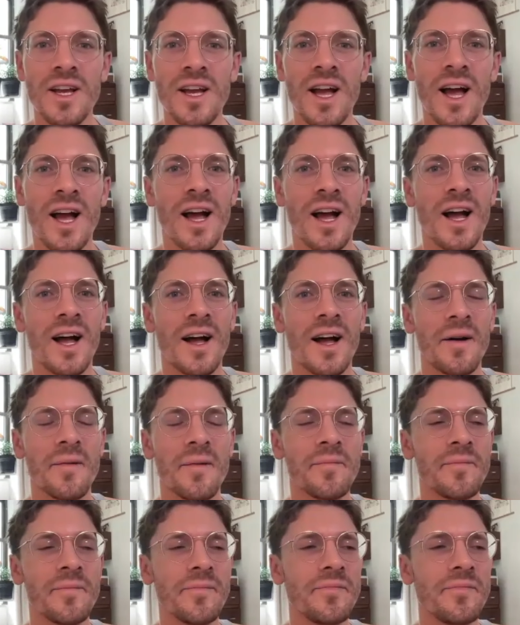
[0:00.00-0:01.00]

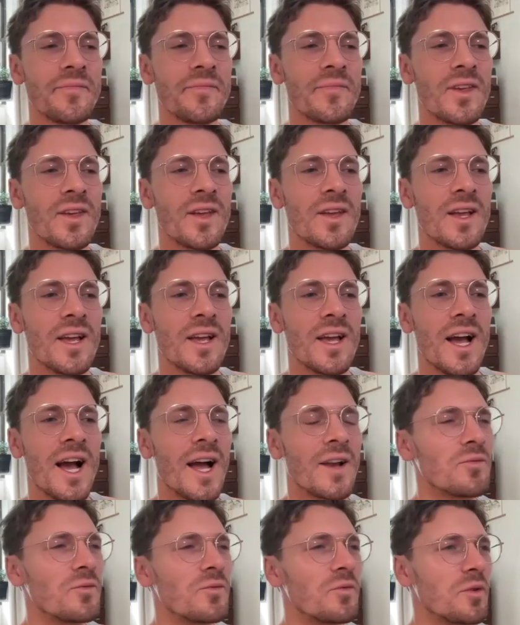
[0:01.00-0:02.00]
And
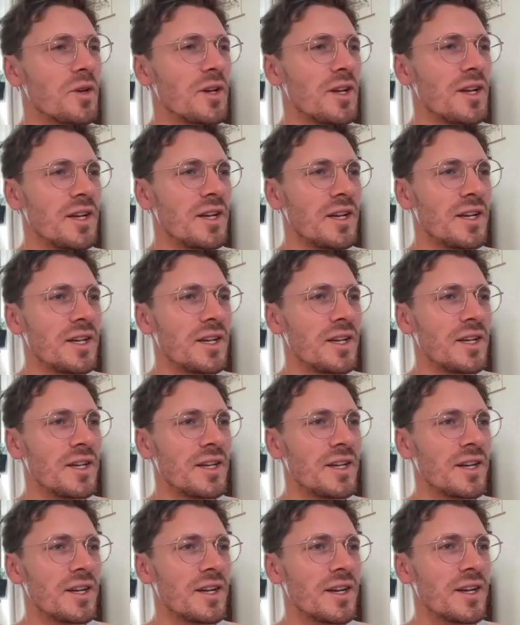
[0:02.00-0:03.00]

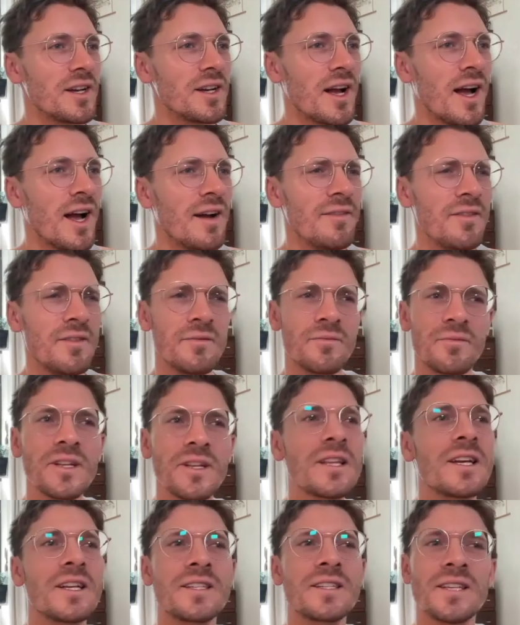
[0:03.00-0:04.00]
we haven't
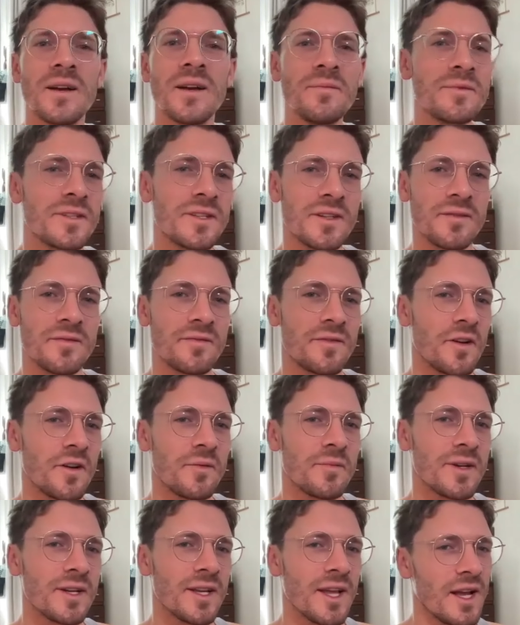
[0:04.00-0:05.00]
really attempted a
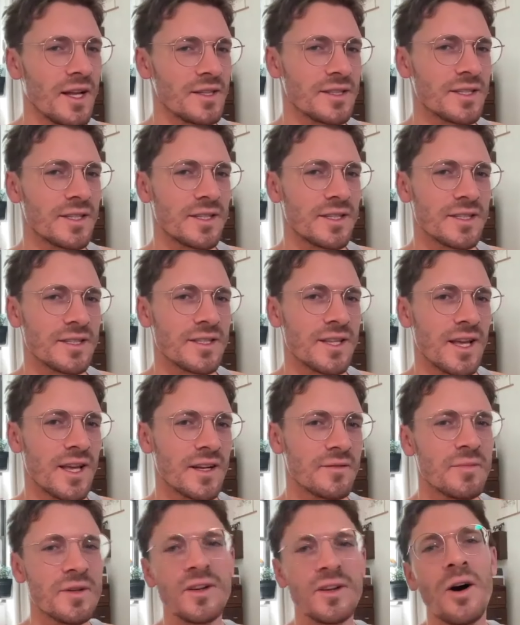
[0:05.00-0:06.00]
film again since
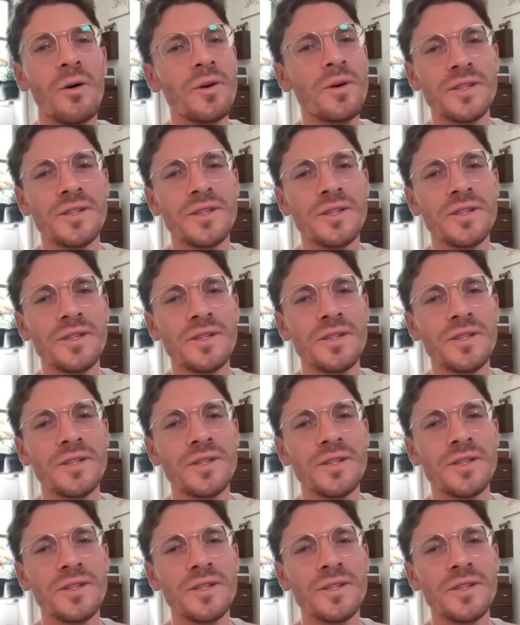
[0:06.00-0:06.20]
then, but always